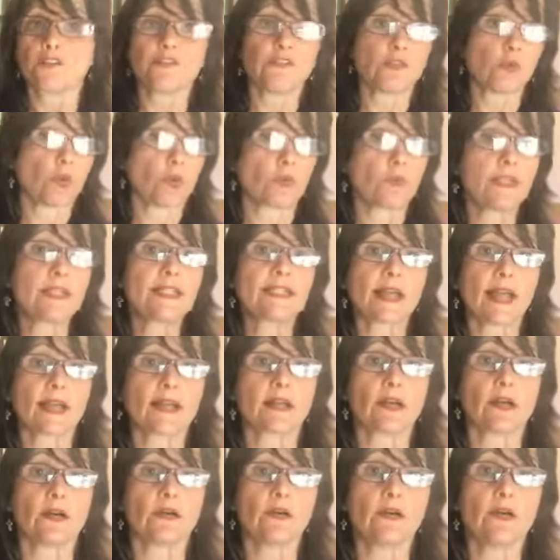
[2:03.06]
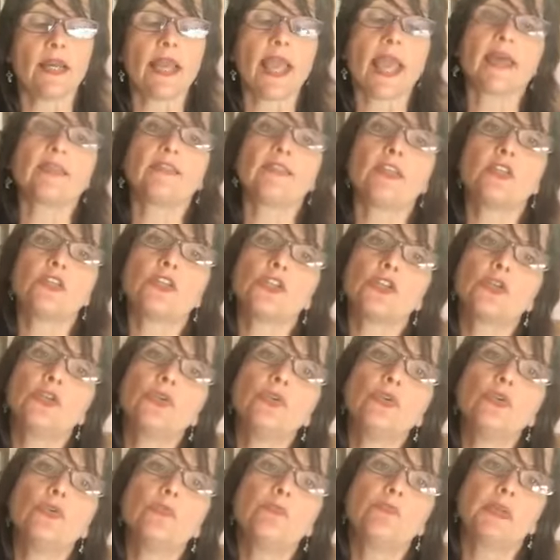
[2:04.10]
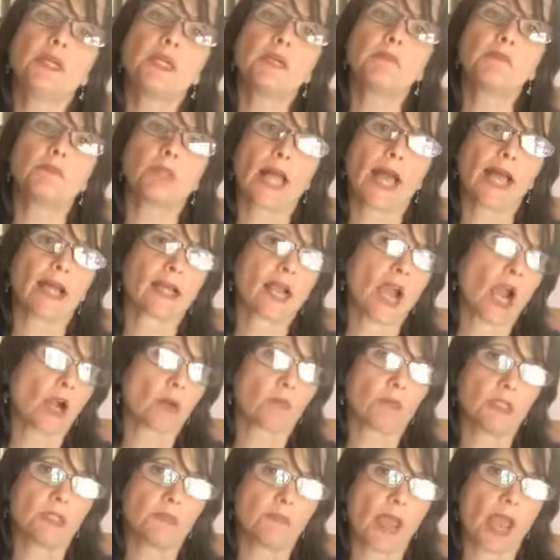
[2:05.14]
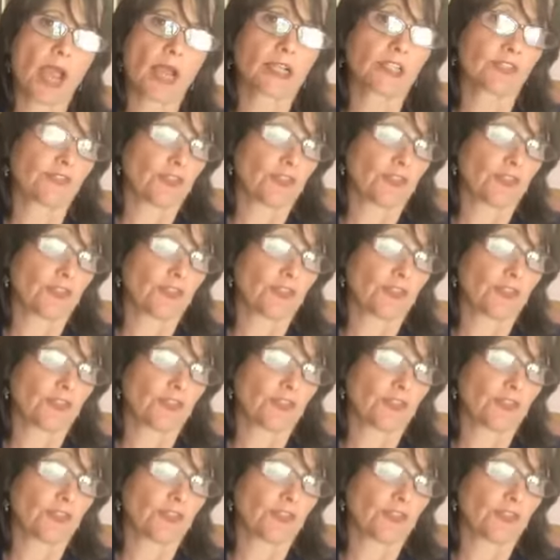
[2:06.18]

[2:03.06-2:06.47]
for recycle, and then 2 big black garbage bags